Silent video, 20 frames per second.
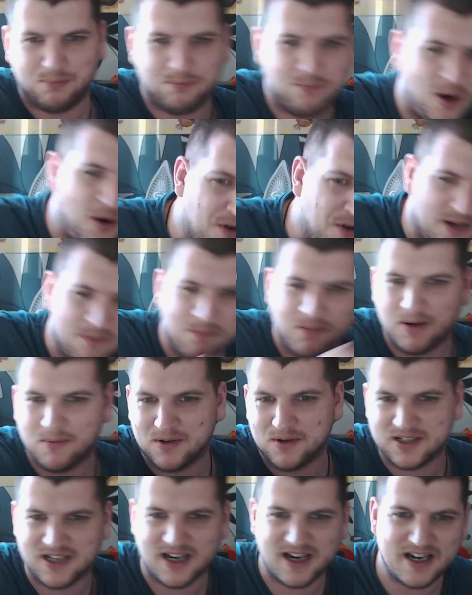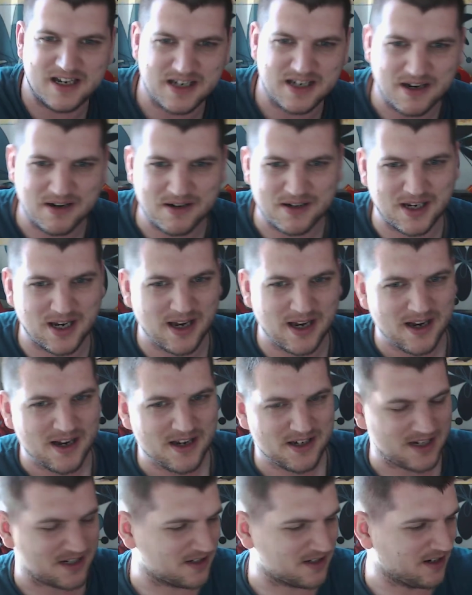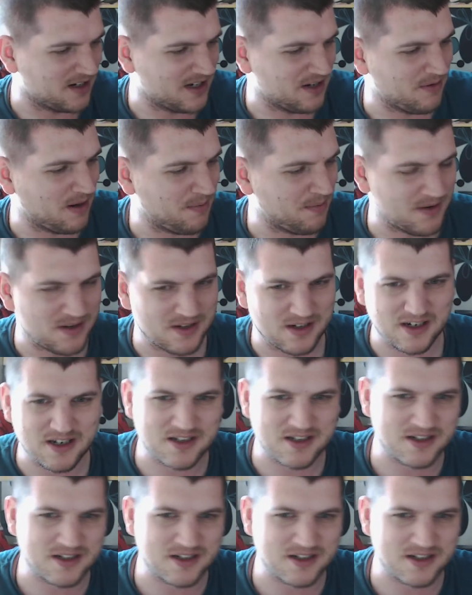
poking people's eyes out. She hasn't got any weapons on her,